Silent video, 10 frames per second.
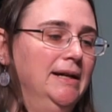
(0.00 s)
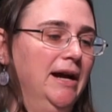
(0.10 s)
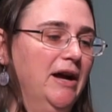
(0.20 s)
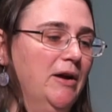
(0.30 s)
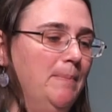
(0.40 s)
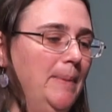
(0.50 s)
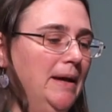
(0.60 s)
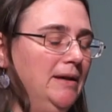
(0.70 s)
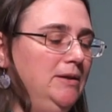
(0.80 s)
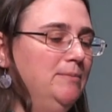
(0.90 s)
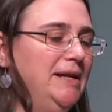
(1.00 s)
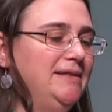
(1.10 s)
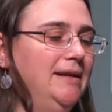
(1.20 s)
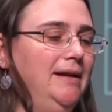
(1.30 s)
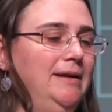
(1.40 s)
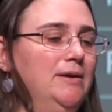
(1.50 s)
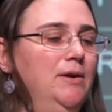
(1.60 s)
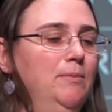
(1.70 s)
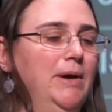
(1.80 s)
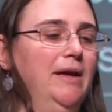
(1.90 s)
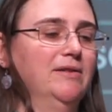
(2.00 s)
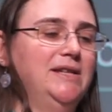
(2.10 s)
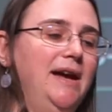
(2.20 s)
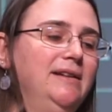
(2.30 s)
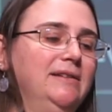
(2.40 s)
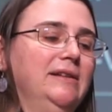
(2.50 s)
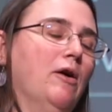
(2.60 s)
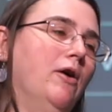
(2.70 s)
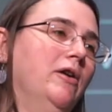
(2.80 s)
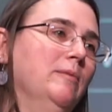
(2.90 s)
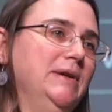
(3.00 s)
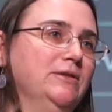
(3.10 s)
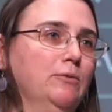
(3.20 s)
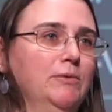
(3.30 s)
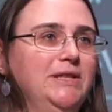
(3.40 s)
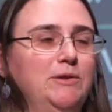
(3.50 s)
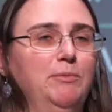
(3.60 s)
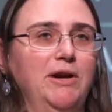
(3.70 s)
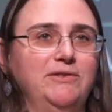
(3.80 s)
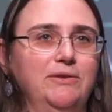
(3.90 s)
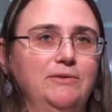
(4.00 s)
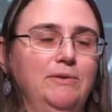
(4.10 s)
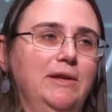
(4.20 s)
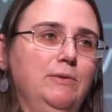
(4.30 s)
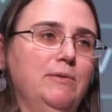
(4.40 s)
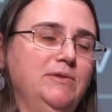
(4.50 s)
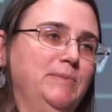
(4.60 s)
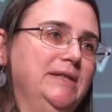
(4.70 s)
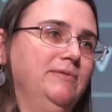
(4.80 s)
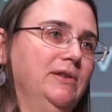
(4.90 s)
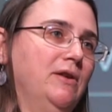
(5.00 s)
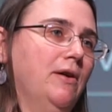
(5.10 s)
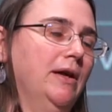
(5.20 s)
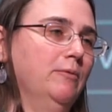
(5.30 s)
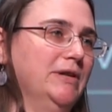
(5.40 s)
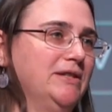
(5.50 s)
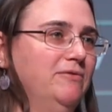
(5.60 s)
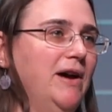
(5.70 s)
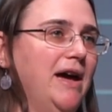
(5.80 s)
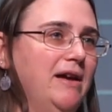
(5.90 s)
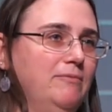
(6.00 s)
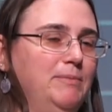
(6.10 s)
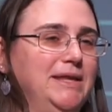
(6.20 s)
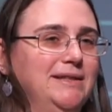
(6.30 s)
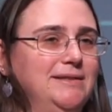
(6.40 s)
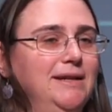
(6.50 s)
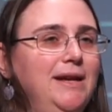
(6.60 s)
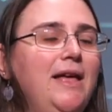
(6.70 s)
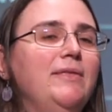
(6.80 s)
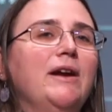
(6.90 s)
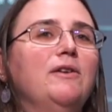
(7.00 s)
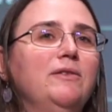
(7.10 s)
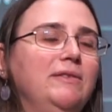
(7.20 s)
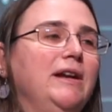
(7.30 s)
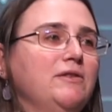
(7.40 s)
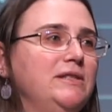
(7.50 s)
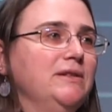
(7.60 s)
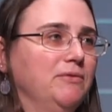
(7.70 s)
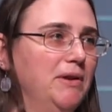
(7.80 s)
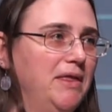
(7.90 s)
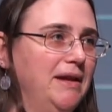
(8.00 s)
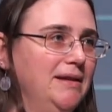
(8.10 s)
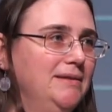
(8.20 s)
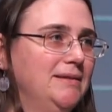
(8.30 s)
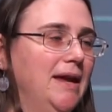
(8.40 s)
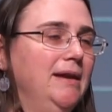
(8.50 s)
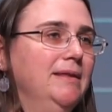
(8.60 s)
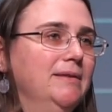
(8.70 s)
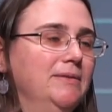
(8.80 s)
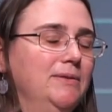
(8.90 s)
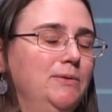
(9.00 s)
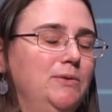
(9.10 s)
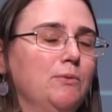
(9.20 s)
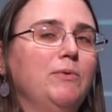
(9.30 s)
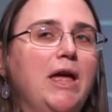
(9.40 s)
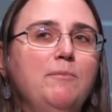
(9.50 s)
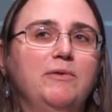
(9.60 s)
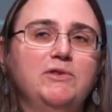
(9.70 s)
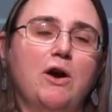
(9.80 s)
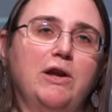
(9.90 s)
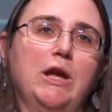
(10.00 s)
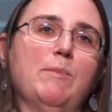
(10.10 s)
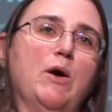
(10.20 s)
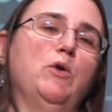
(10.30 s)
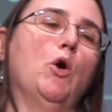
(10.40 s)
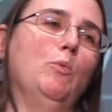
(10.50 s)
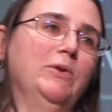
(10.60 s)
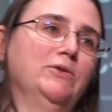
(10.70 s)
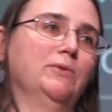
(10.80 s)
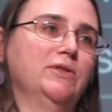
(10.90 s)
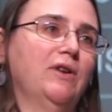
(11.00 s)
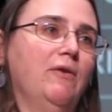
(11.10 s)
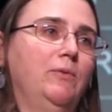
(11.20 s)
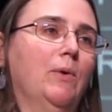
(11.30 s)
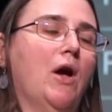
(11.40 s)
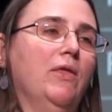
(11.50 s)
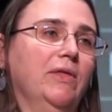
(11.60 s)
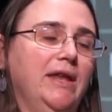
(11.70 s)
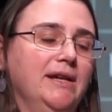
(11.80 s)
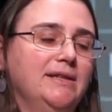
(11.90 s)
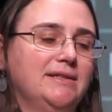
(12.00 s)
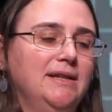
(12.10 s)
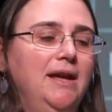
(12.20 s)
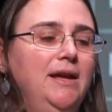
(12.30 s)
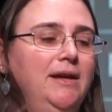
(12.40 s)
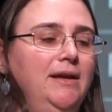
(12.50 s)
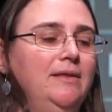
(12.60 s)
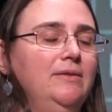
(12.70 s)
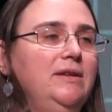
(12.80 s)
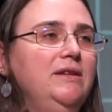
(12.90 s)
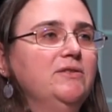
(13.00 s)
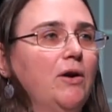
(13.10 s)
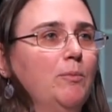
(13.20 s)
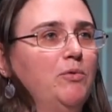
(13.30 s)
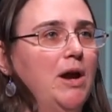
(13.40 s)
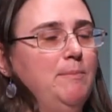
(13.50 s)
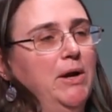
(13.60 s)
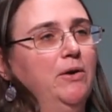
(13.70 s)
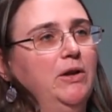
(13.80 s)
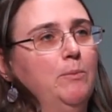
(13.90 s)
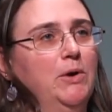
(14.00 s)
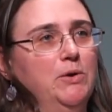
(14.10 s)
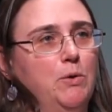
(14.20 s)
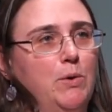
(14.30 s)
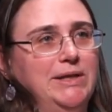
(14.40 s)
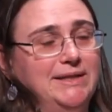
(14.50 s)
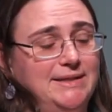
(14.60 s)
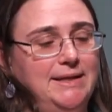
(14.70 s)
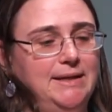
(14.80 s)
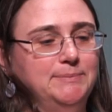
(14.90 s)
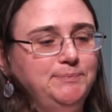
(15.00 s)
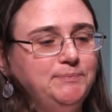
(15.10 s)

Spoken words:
You may say, well, technically ARM is a RISC processor, and then you specifically call out RISC-V, but they're different things. And in the realm of talking about open source software on Linux, these are primarily what you're going to see.